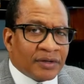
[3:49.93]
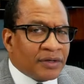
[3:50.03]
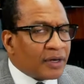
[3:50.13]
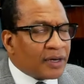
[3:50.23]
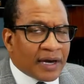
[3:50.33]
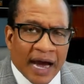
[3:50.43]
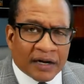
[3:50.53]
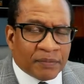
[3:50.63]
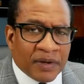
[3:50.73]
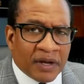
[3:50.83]
You
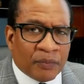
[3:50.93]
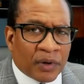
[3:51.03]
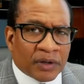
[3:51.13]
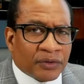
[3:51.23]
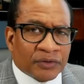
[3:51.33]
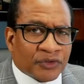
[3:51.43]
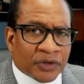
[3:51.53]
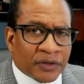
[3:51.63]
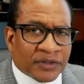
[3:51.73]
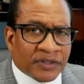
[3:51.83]
gotta be one of those
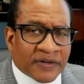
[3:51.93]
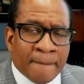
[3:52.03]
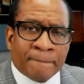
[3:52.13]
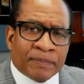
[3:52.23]
churches